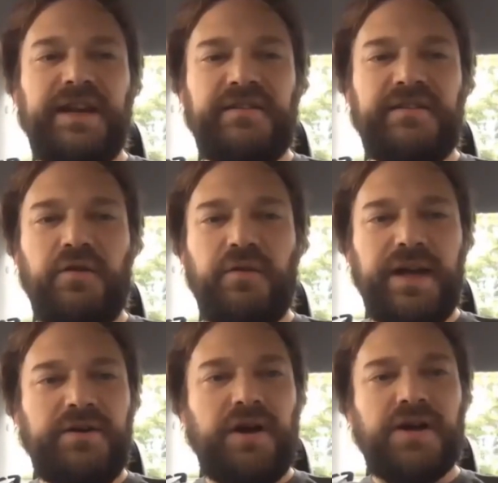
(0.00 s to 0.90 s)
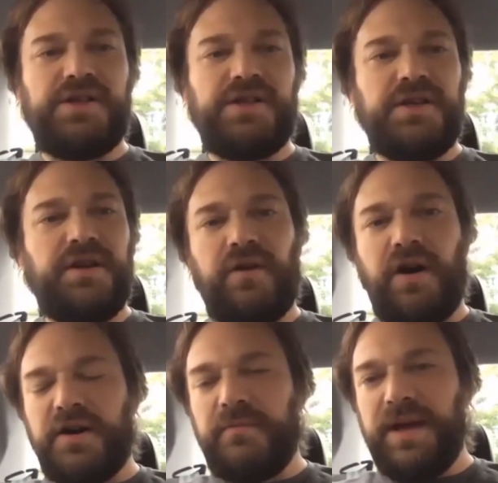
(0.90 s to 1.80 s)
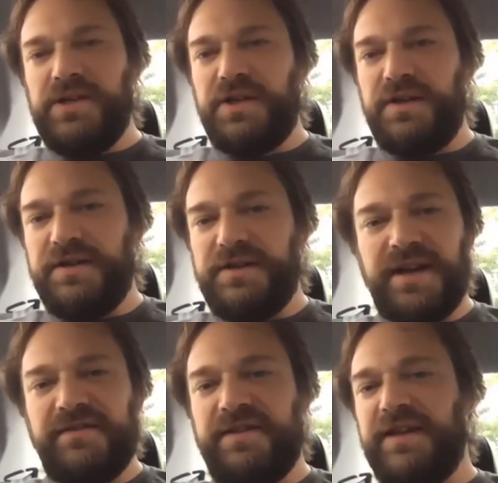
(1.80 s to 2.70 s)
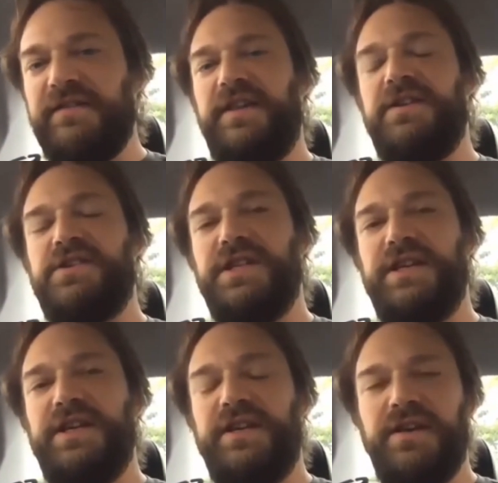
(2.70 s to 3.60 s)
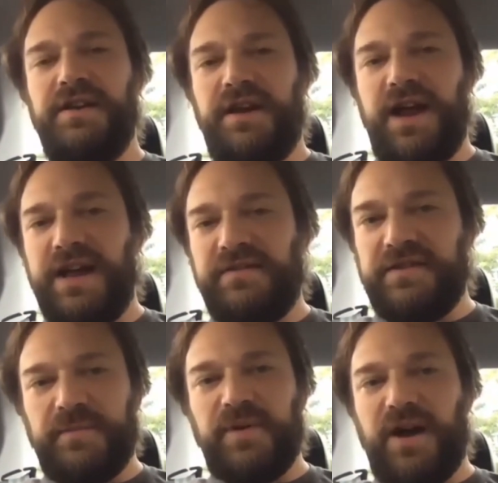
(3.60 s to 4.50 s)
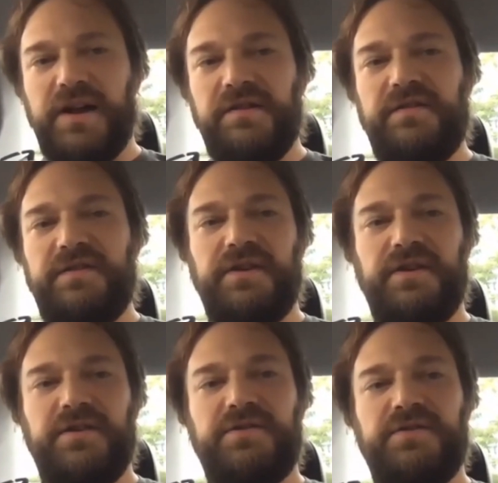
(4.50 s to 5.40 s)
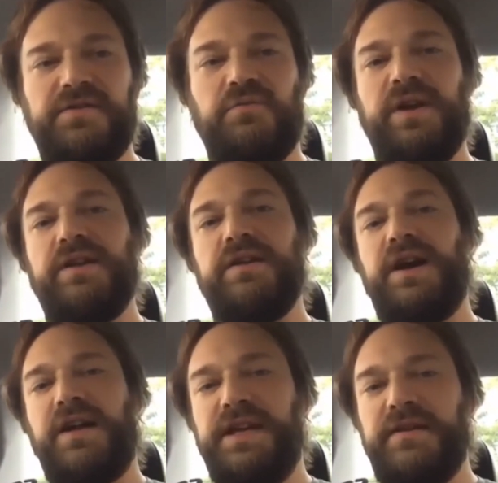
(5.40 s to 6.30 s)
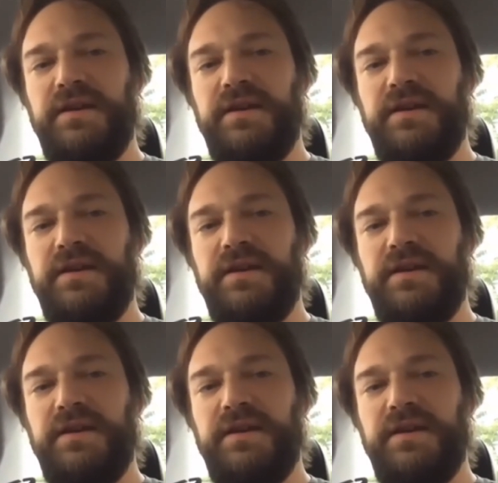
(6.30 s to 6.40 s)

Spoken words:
So introduction of automation and testing essentially as it applies to written content.